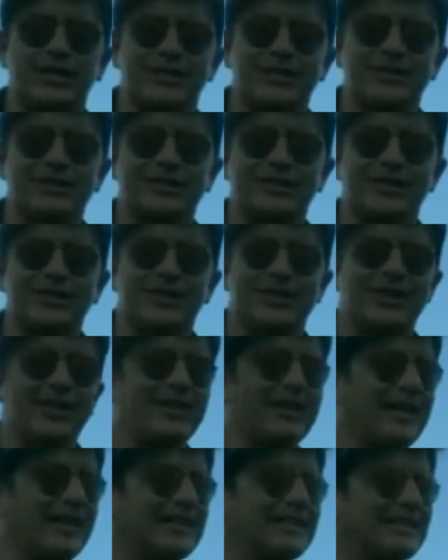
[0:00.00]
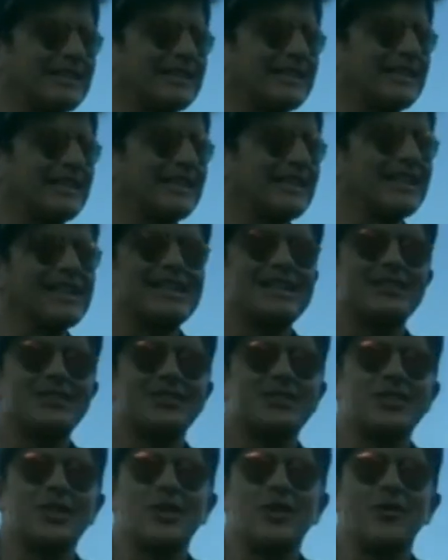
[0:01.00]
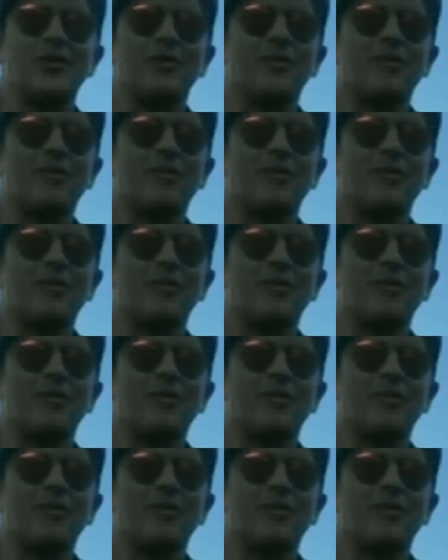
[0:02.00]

you. Okay, guys? So,